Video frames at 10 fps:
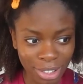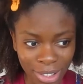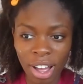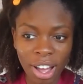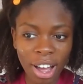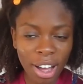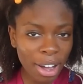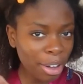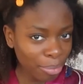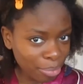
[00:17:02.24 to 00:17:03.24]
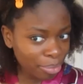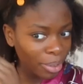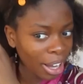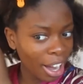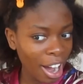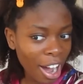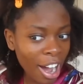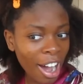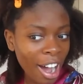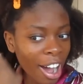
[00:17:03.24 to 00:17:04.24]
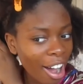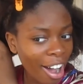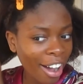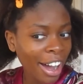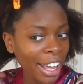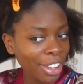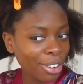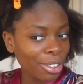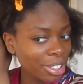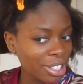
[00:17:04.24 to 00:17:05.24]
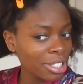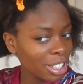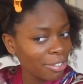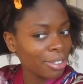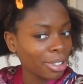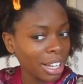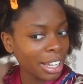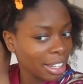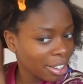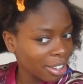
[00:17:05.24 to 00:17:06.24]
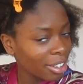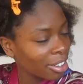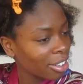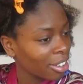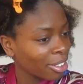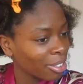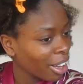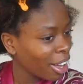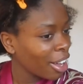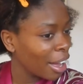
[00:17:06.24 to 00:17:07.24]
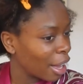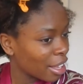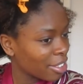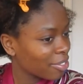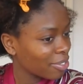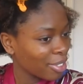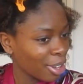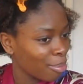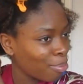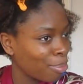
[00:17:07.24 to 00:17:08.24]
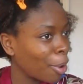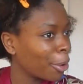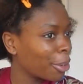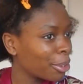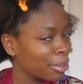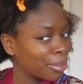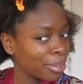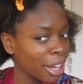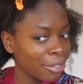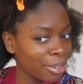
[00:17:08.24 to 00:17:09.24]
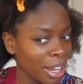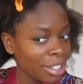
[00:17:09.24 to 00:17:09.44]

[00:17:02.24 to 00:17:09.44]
It's really not that tedious. I find it easier, you will find it easier. Yeah, so next I'm going to